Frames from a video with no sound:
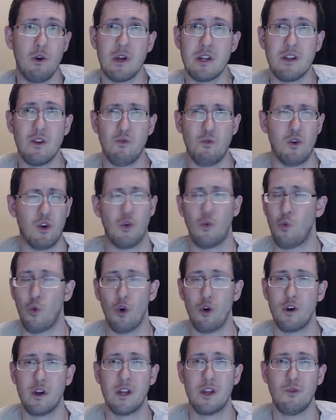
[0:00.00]
he didn't want to
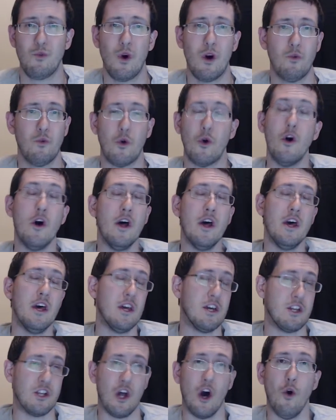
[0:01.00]
worry anyone, well,
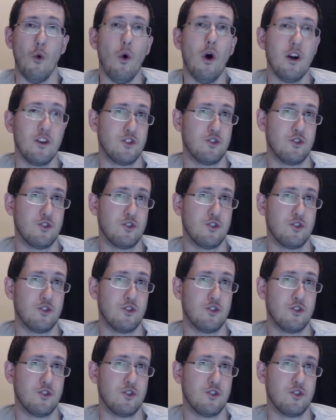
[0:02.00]
you know what?